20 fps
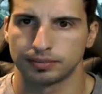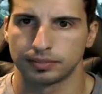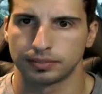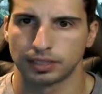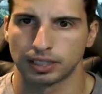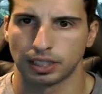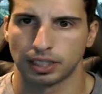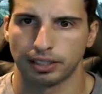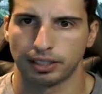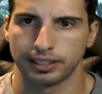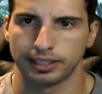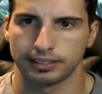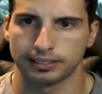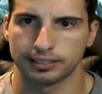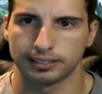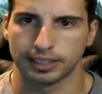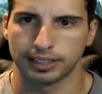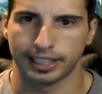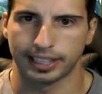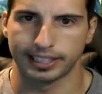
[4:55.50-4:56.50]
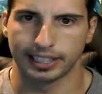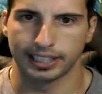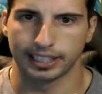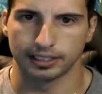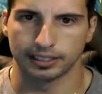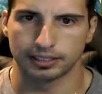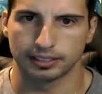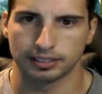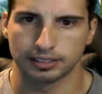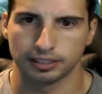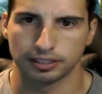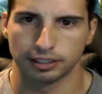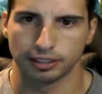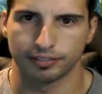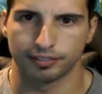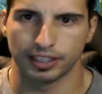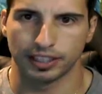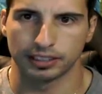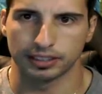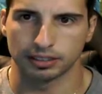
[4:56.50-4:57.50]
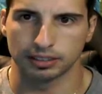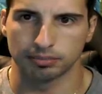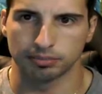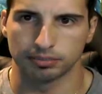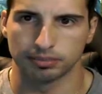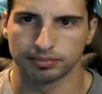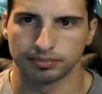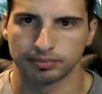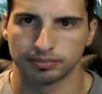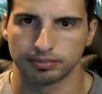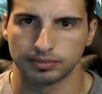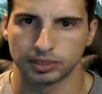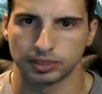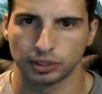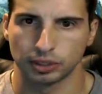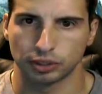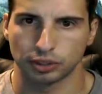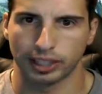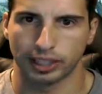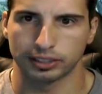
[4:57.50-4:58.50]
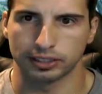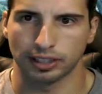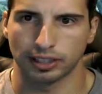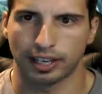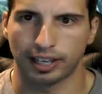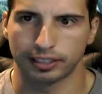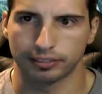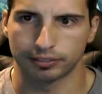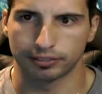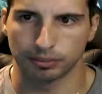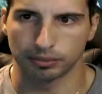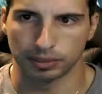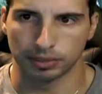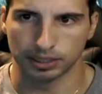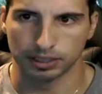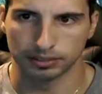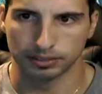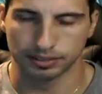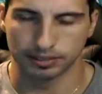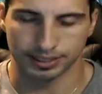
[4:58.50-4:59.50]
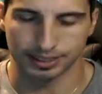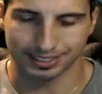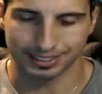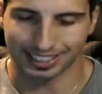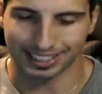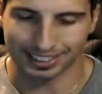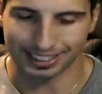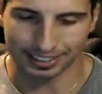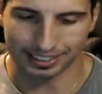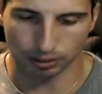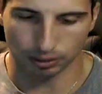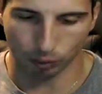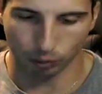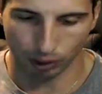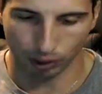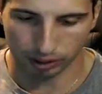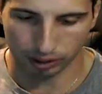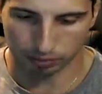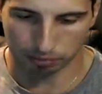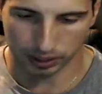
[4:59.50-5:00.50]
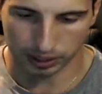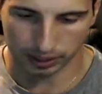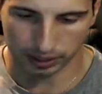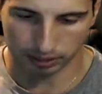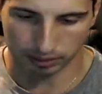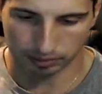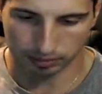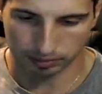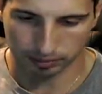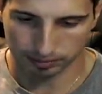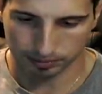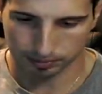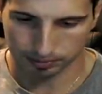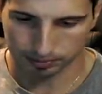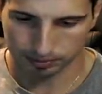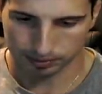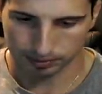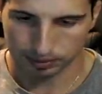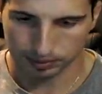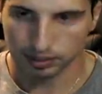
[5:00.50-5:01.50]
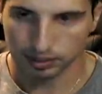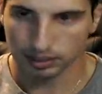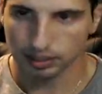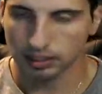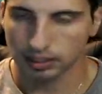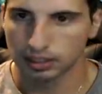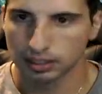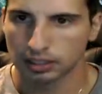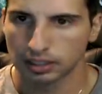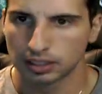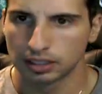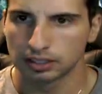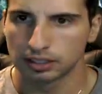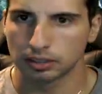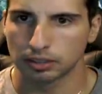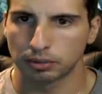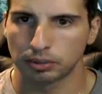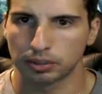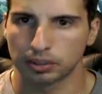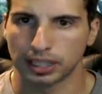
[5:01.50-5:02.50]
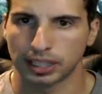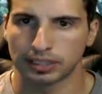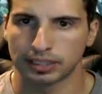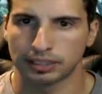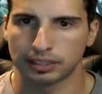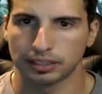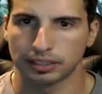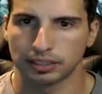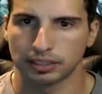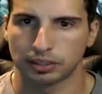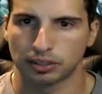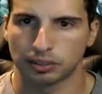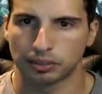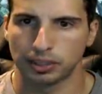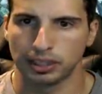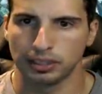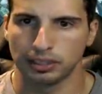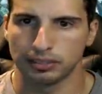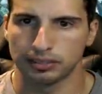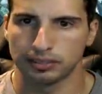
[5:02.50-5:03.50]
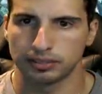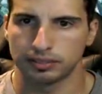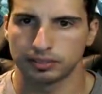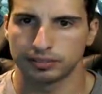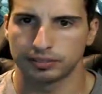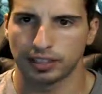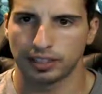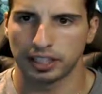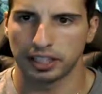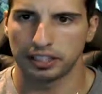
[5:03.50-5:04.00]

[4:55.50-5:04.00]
Alright, I get it. You're a phantom. You're trying to hide from me. It's not gonna work, buddy. We got here. Three, five.